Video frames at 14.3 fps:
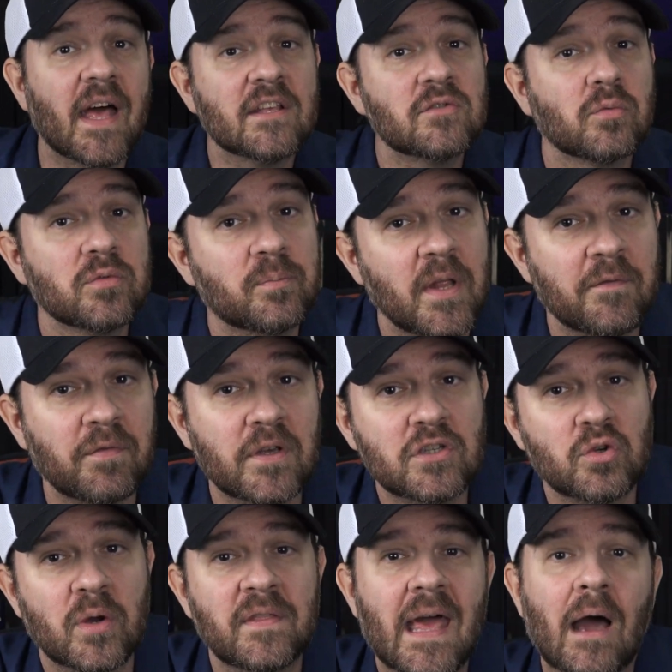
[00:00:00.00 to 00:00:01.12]
That's definitely
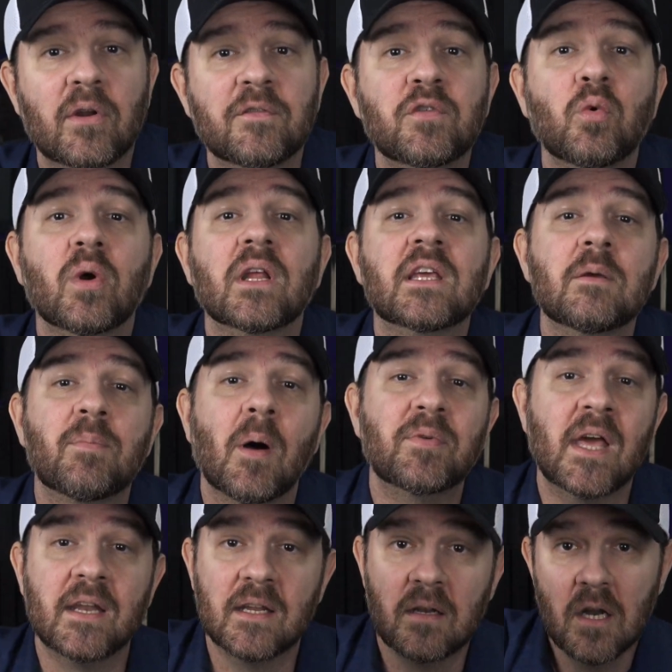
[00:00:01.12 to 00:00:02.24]
join that one if you want to keep
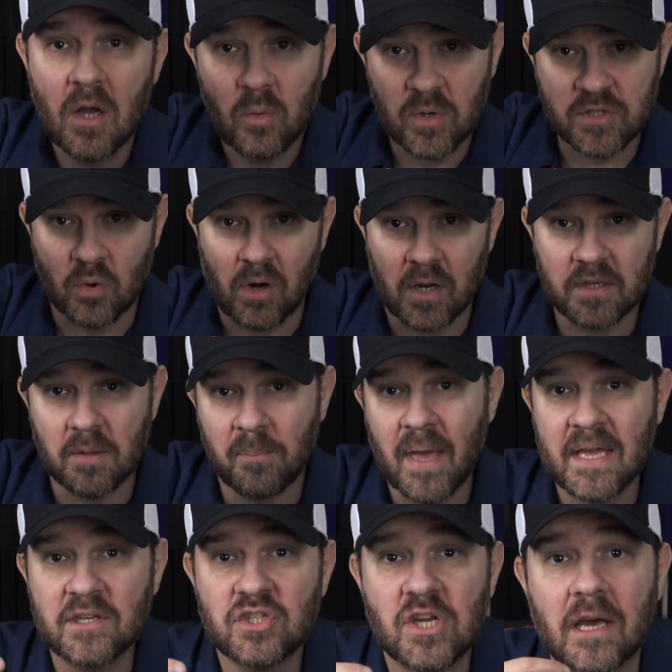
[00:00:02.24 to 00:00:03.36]
updated what's going on at the
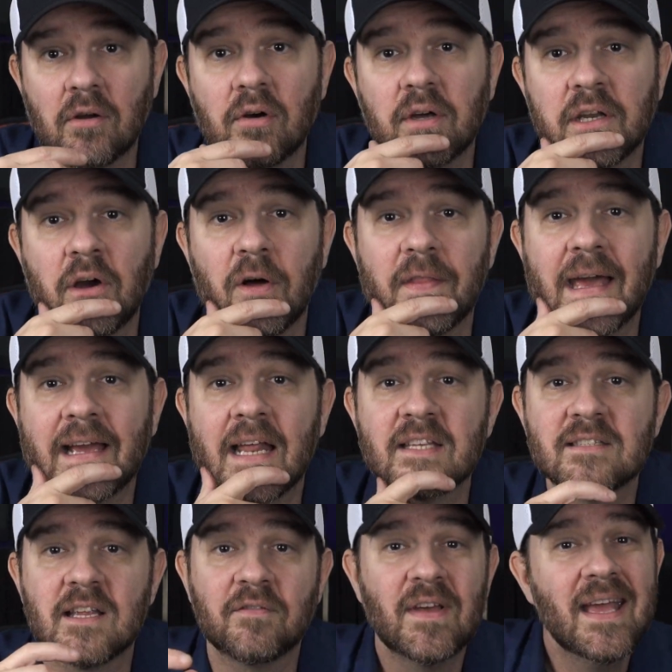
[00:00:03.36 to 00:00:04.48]
main channel and all that kind
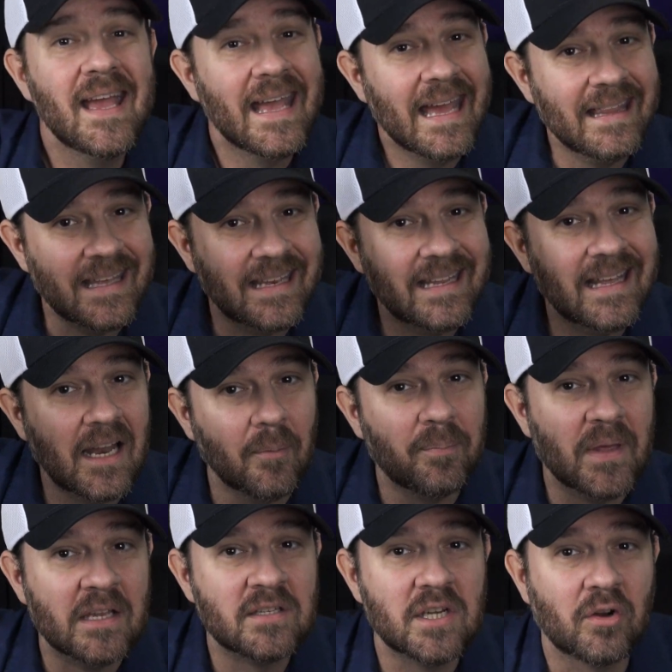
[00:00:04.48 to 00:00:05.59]
of stuff. And then hit up
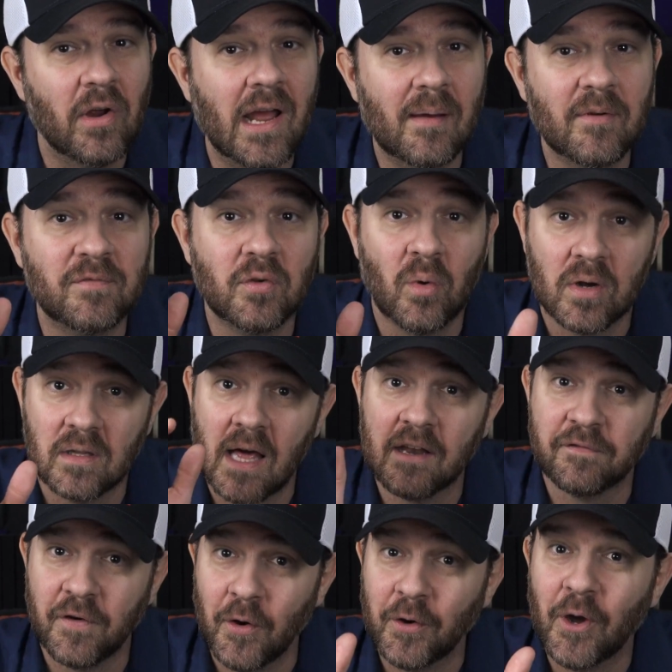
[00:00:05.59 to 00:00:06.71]
Instagram if you want a lot
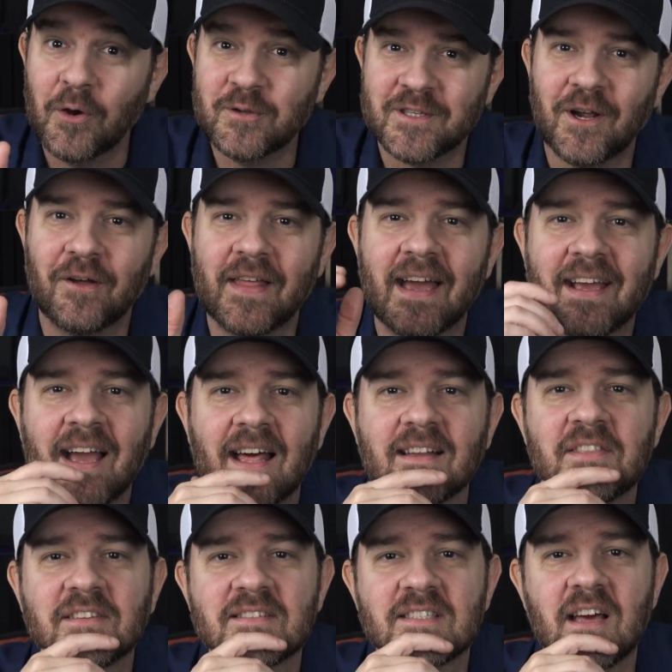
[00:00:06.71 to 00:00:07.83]
of photos and all that kind
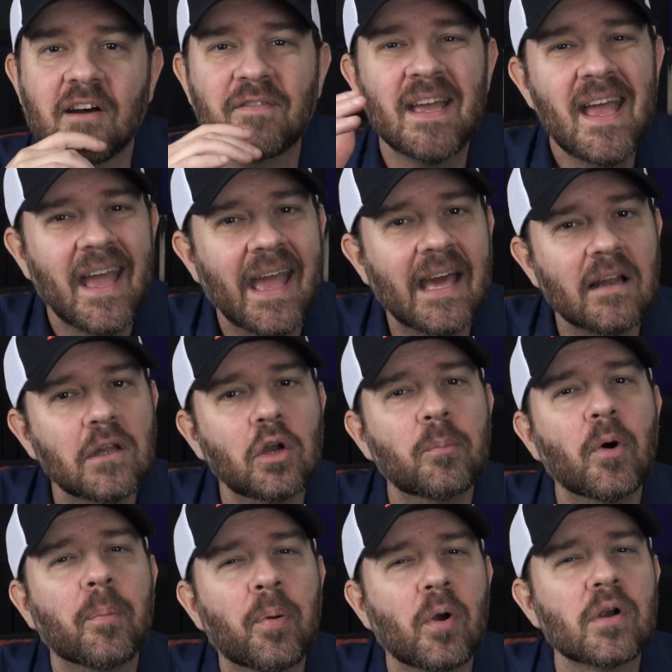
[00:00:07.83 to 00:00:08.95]
of stuff. And a little
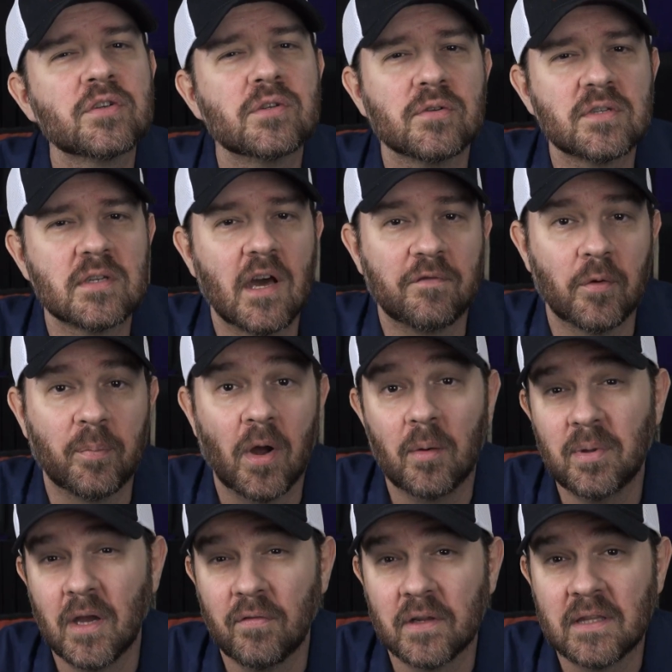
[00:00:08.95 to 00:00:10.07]
more personal stuff will probably
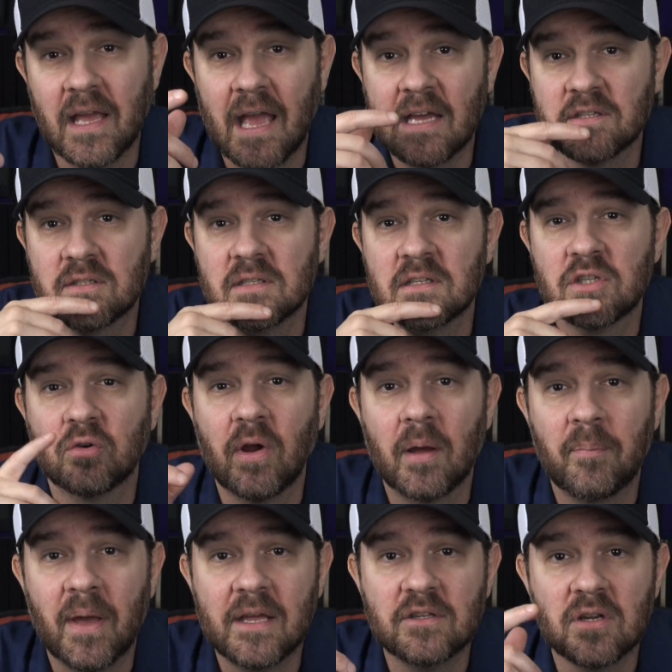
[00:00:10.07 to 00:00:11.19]
be over at the
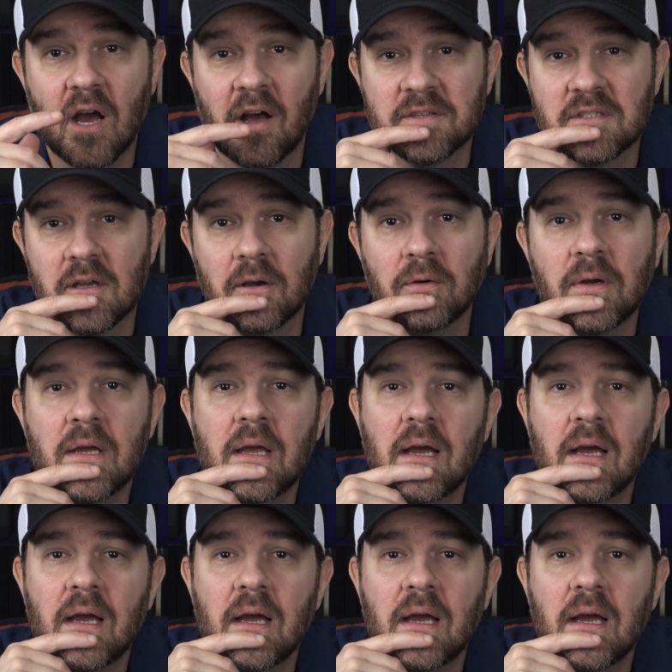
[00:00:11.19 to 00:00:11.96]
Instagram page also.